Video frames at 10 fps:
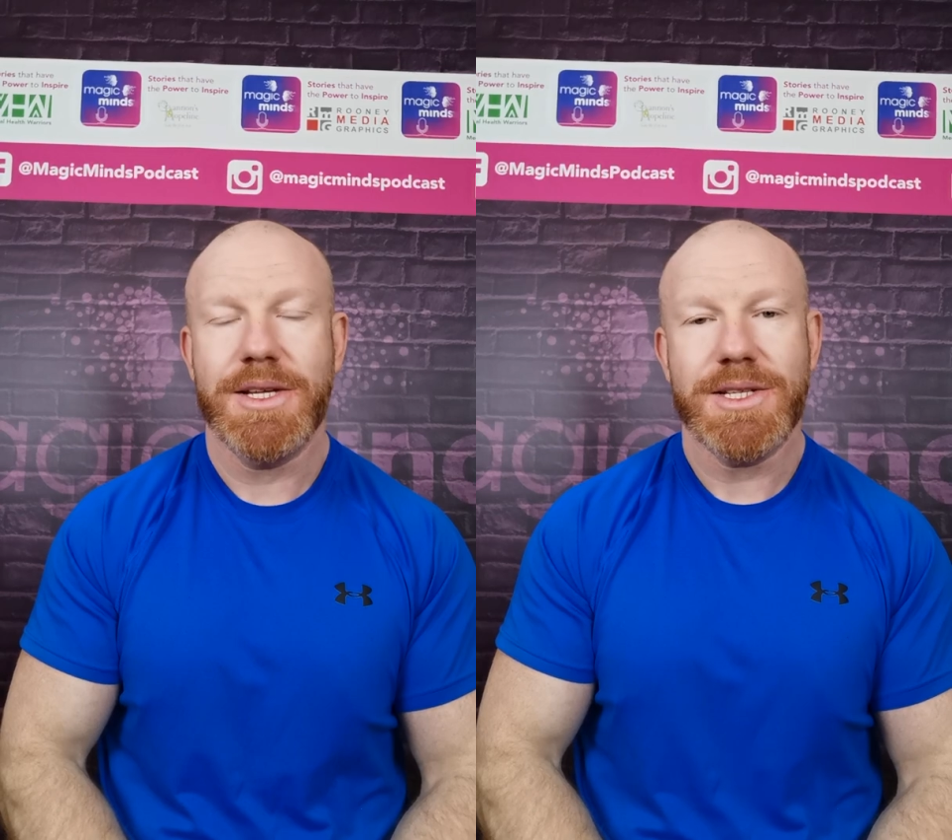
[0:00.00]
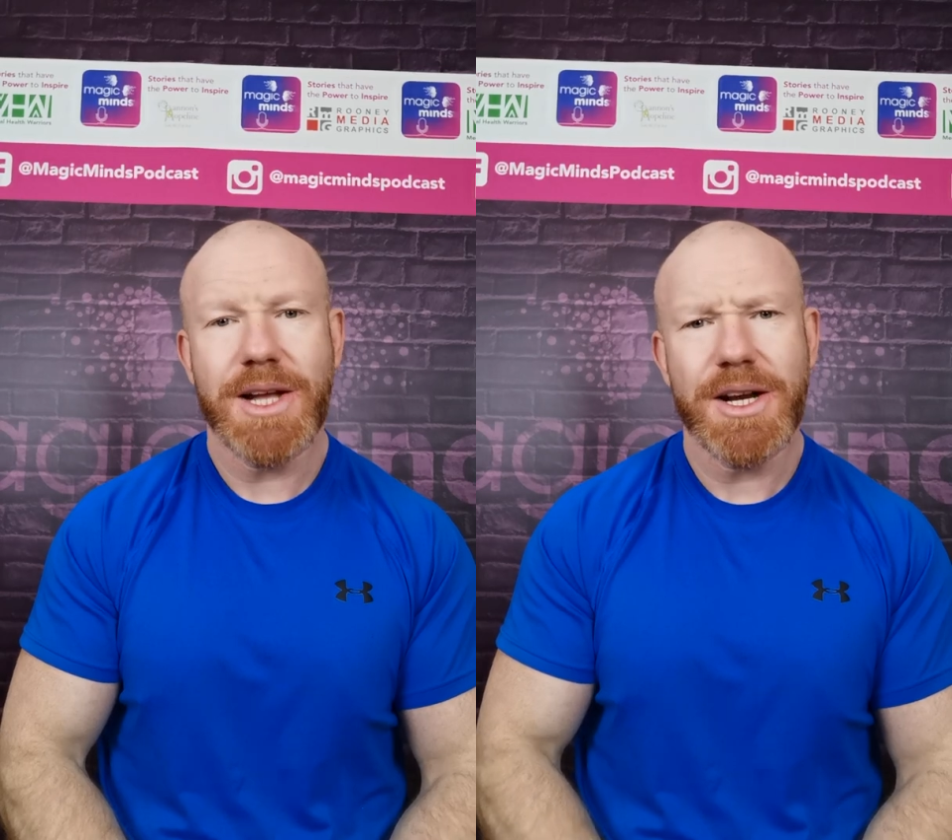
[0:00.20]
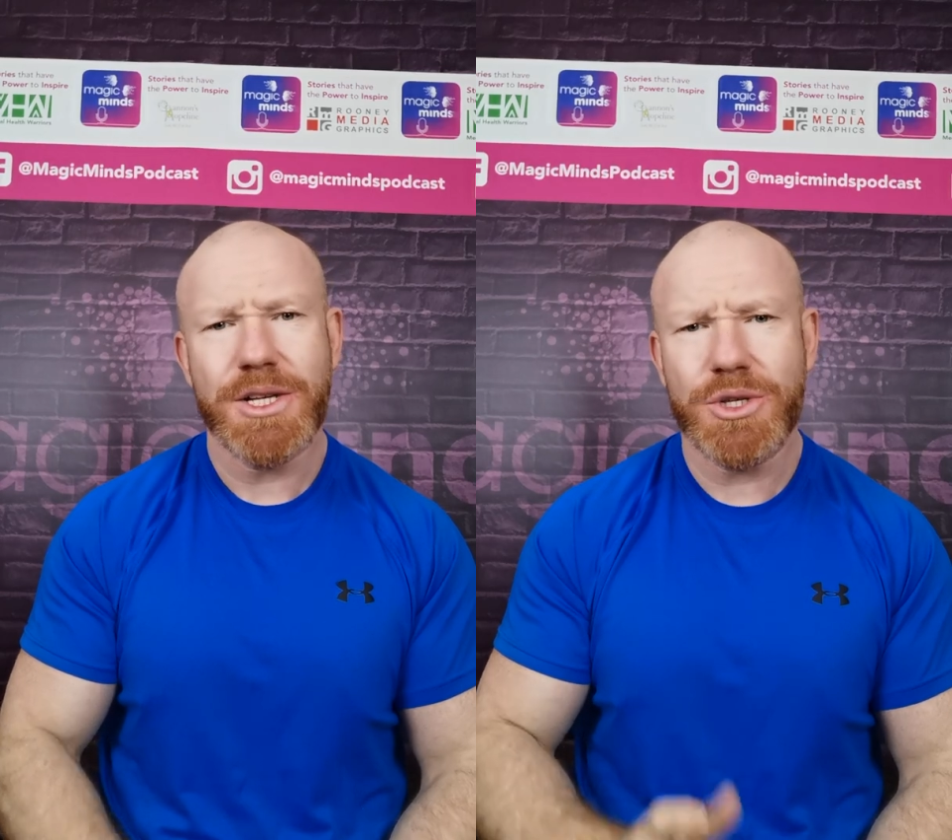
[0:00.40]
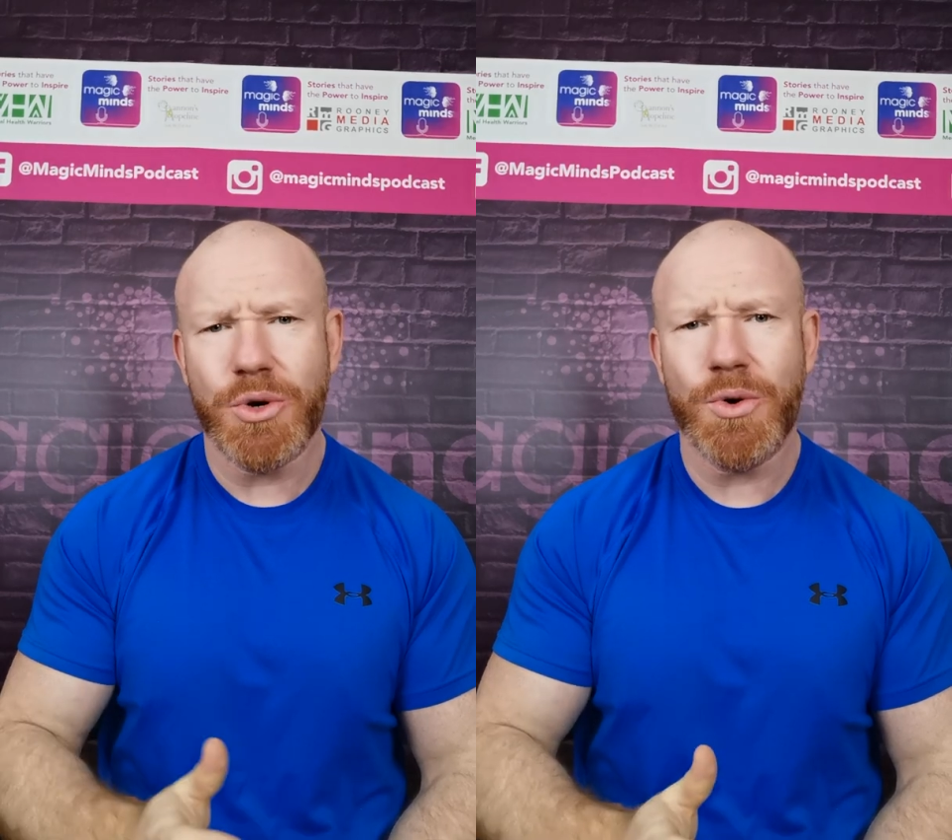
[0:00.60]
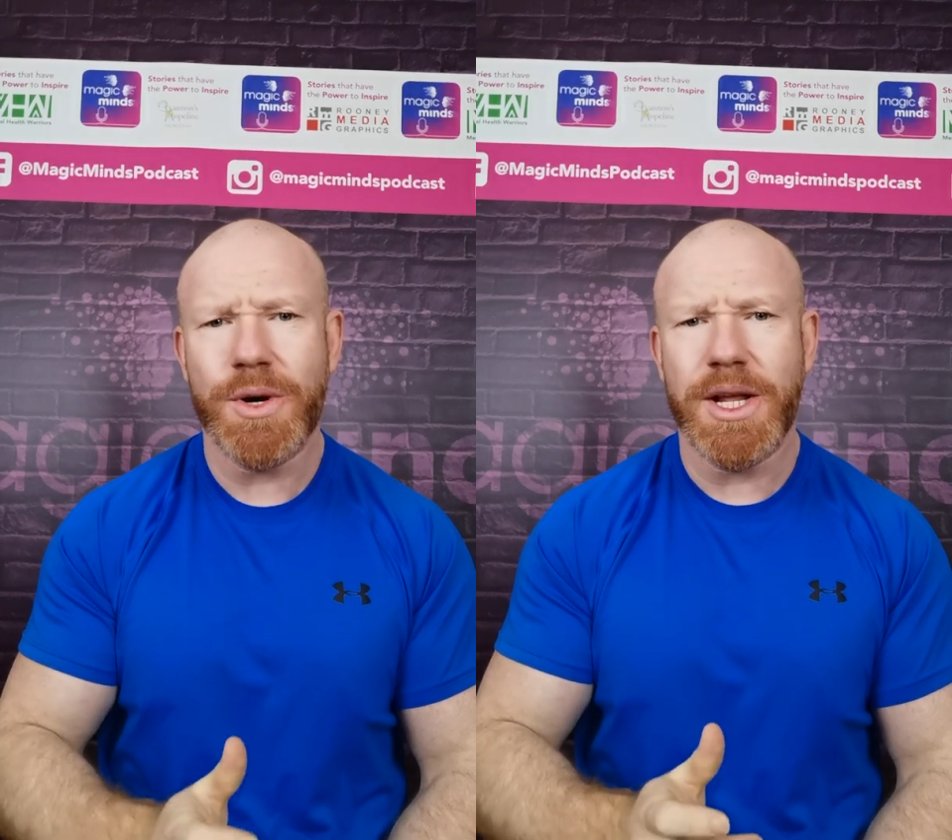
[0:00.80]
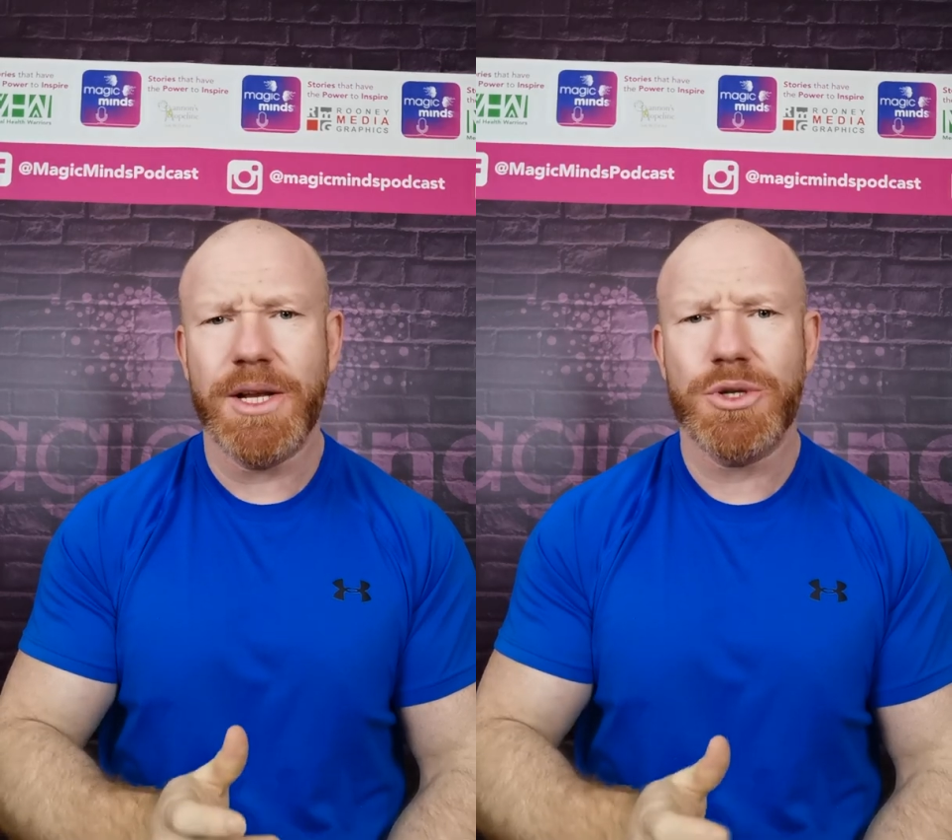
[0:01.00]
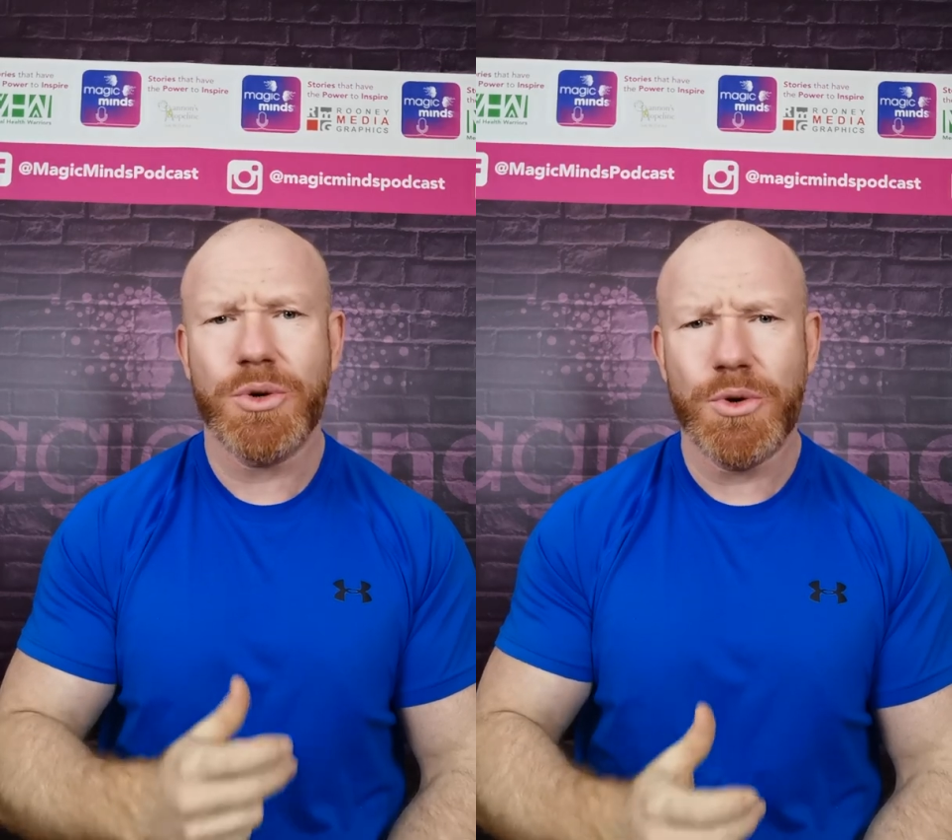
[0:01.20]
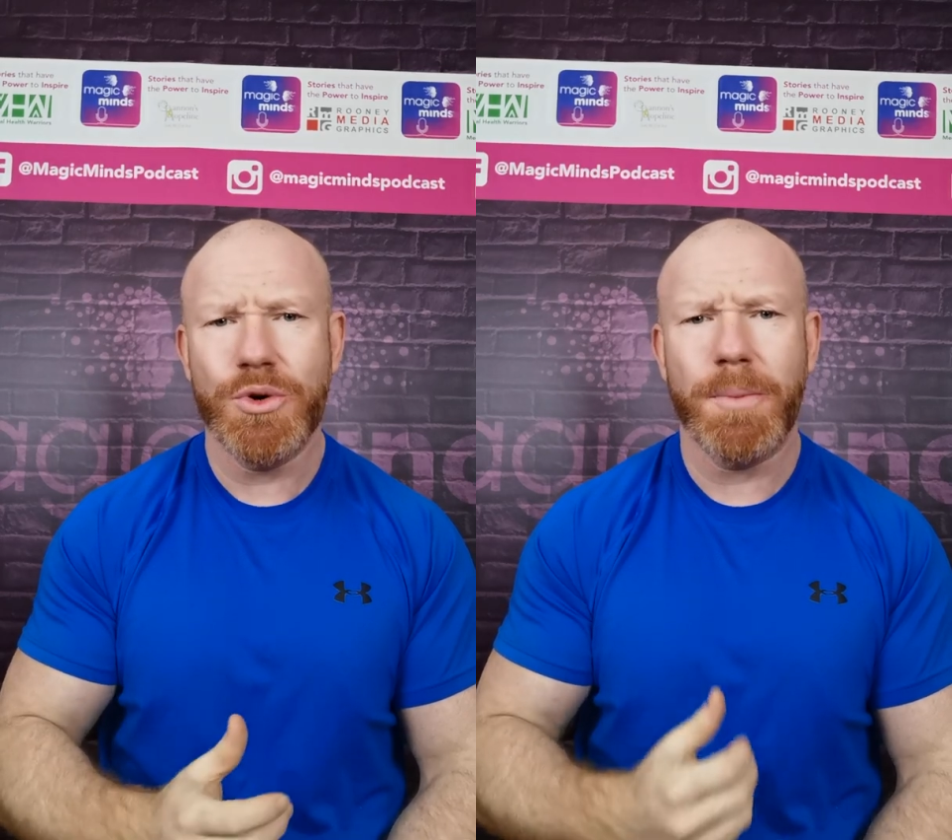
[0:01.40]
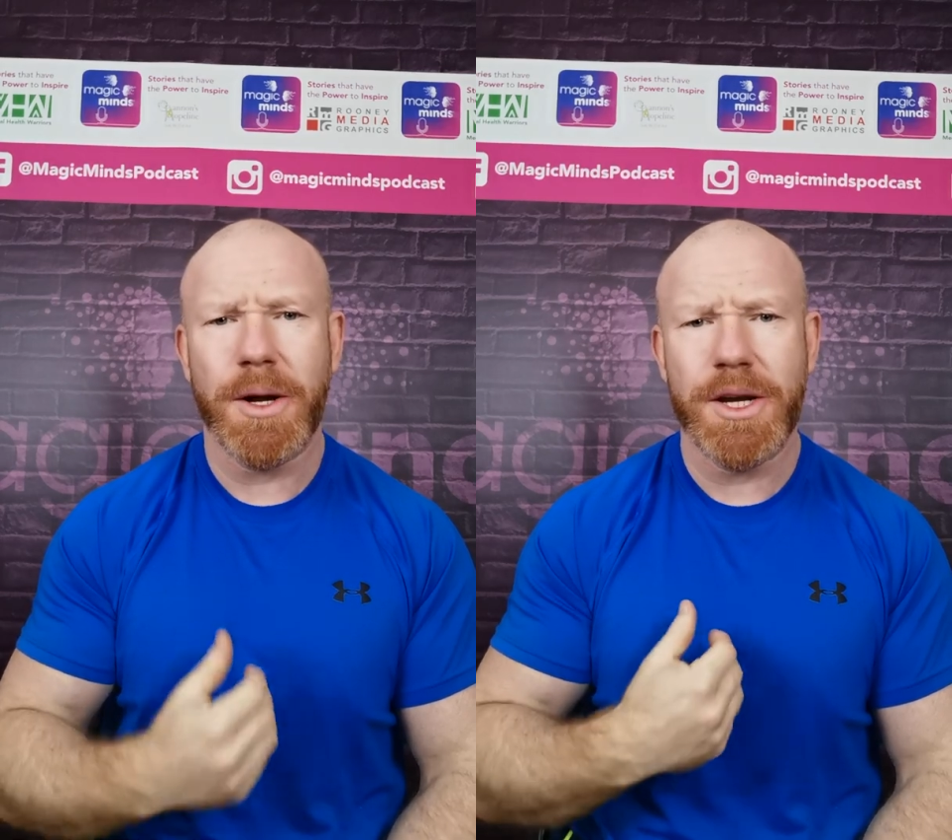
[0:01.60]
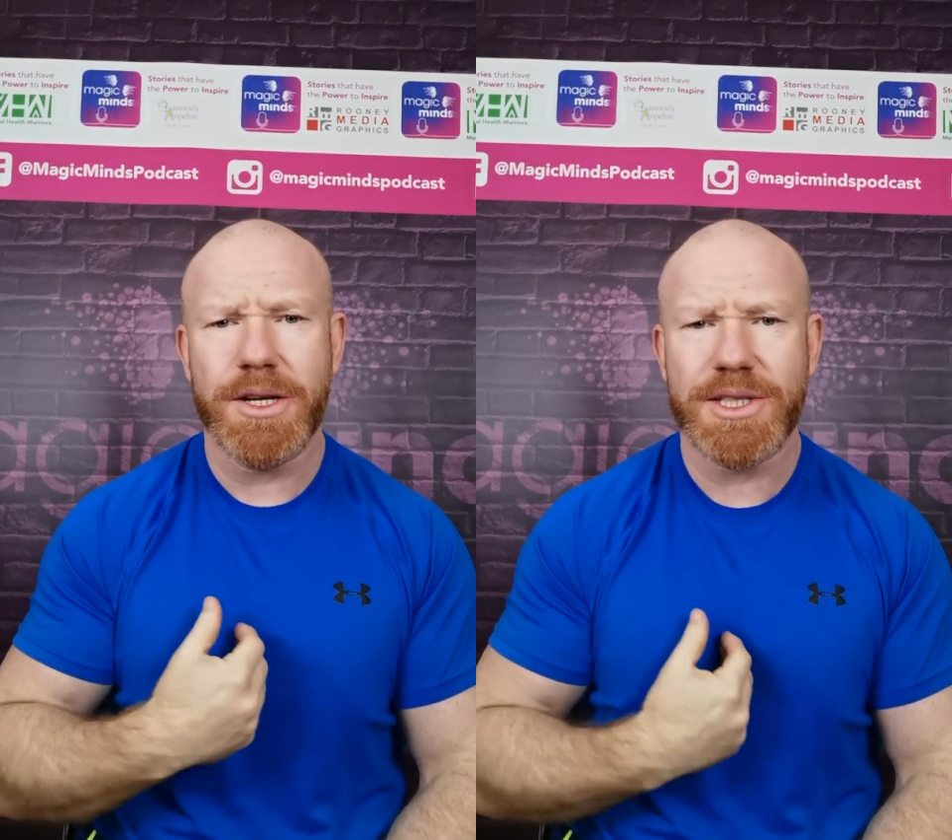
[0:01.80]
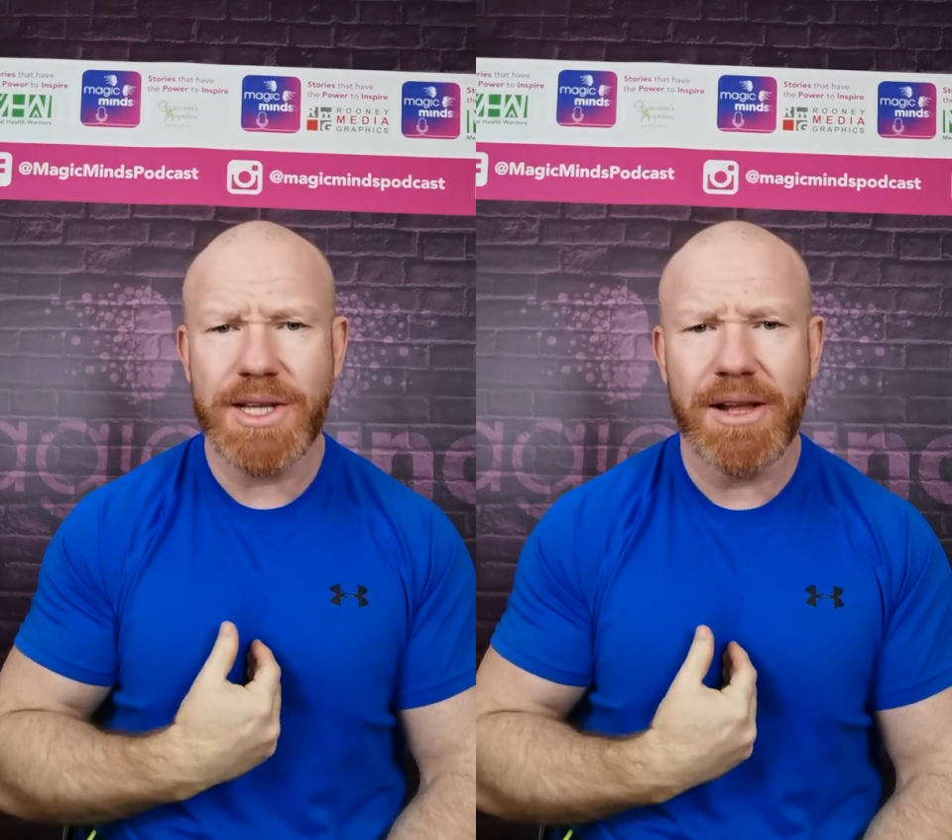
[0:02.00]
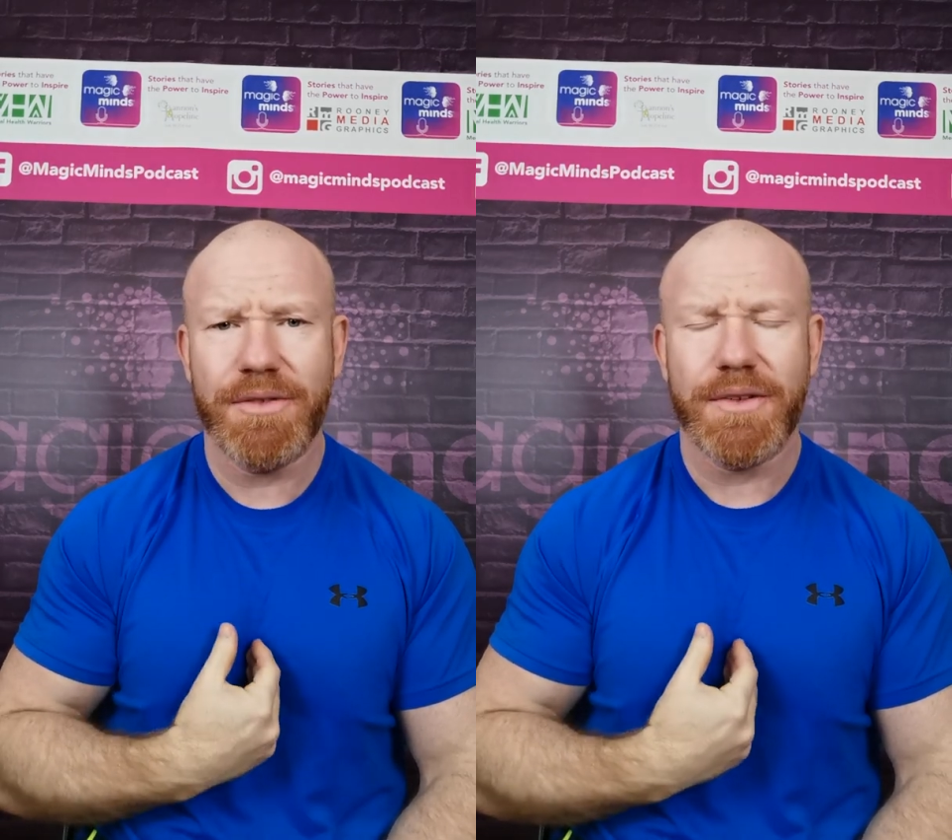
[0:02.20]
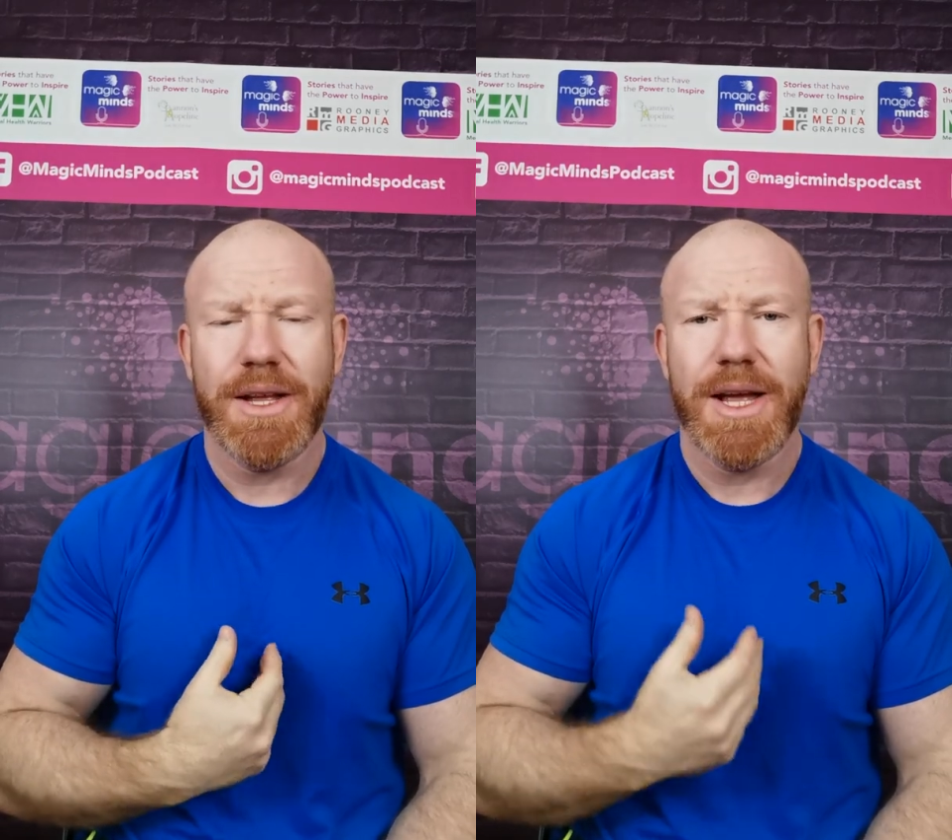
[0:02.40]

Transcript: Start to turn up on yourself